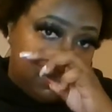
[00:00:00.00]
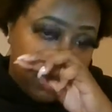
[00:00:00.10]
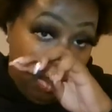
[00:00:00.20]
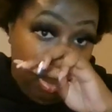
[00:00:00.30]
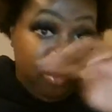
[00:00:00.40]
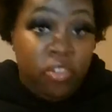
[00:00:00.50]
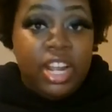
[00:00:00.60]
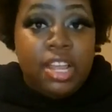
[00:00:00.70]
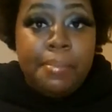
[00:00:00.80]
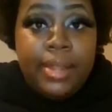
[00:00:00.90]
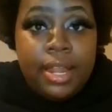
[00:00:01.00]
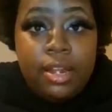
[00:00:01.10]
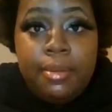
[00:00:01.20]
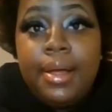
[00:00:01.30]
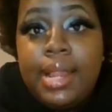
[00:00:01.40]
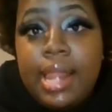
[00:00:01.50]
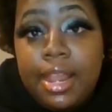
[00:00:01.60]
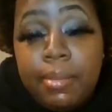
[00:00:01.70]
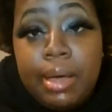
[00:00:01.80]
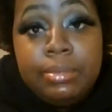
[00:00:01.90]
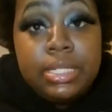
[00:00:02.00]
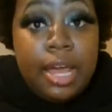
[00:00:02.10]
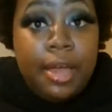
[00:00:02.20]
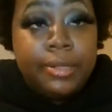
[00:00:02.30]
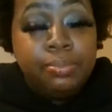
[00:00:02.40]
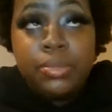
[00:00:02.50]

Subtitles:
But before they can pull out of the parking lot, the mom's like,